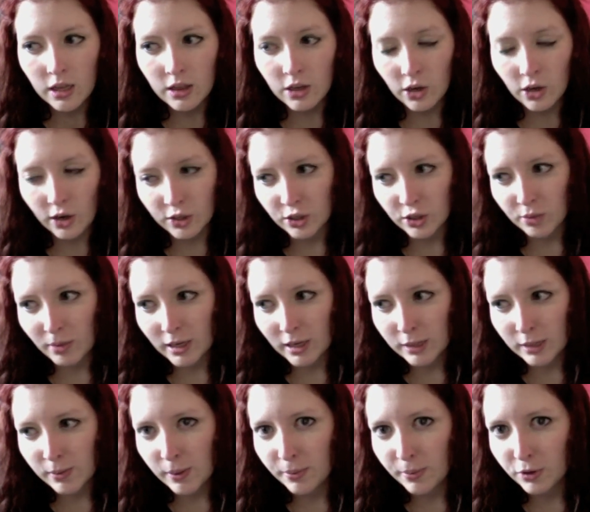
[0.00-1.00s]
the Doctor
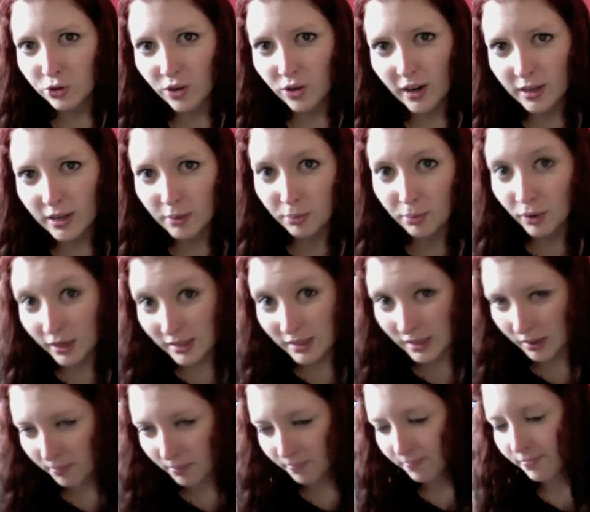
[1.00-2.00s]
makes people try and
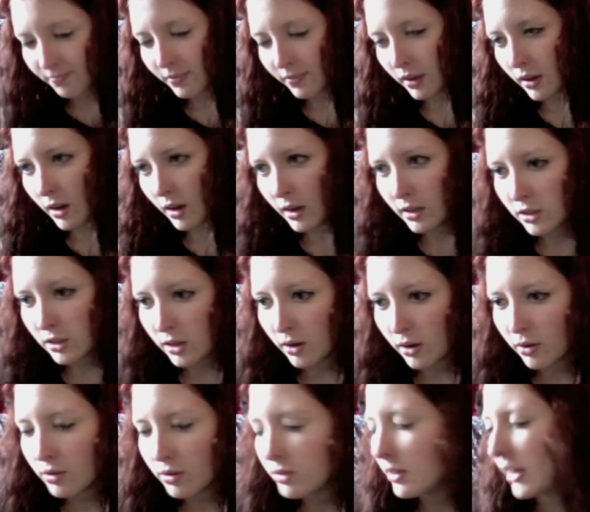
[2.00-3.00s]
impress him.
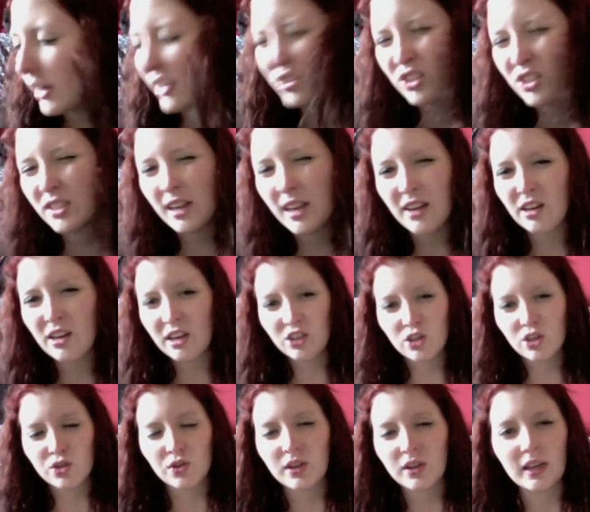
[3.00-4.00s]
So, yeah, it's just I
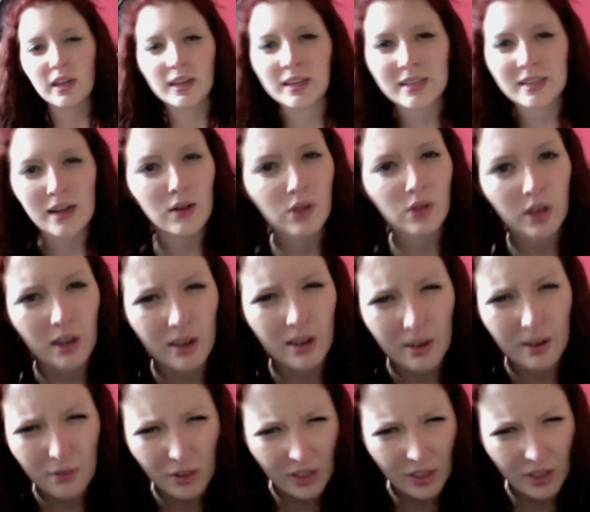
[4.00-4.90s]
just really like his outlook on